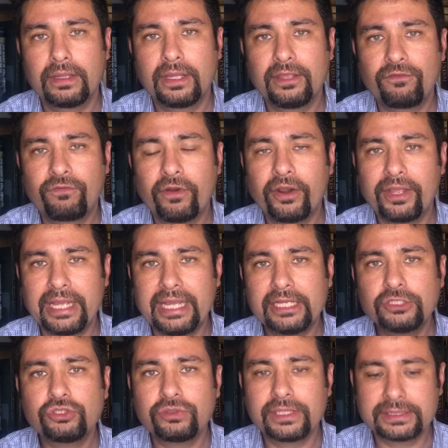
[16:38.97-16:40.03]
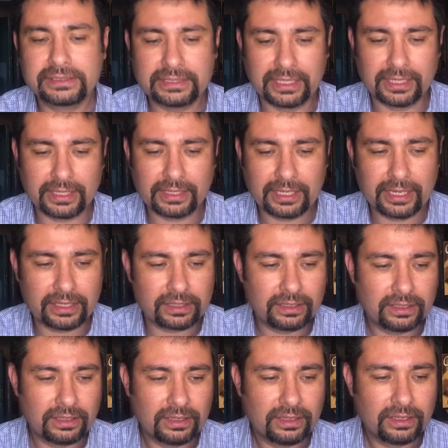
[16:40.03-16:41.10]
it's very interesting that
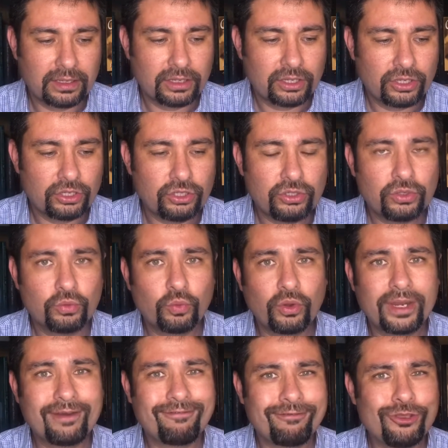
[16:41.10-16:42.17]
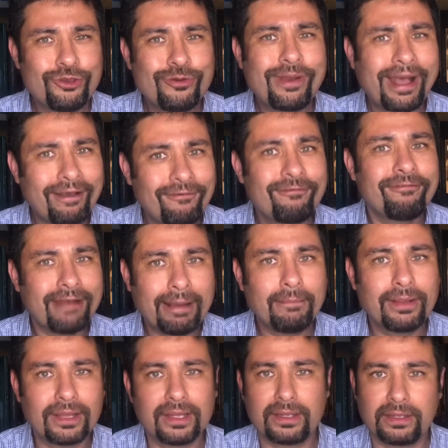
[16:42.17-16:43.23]
when you have
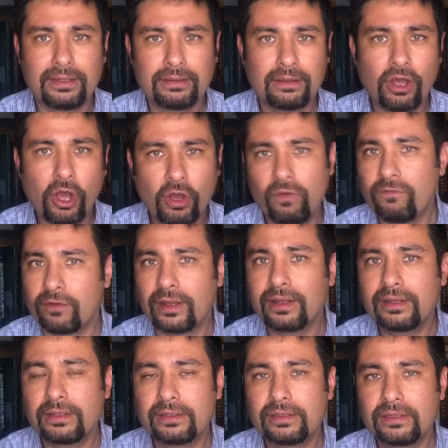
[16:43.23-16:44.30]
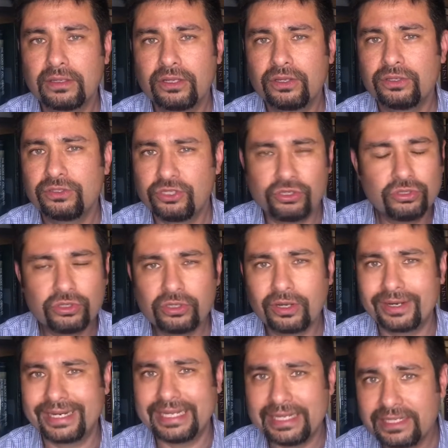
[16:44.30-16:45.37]
family over, do you
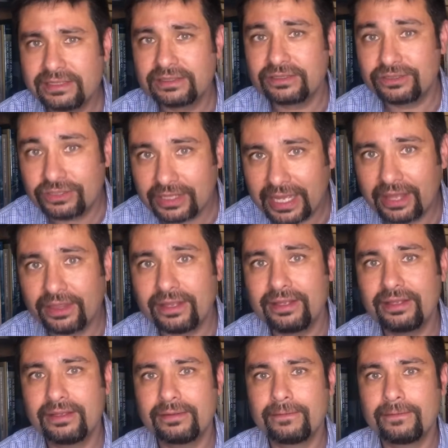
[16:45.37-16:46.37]
not eat together?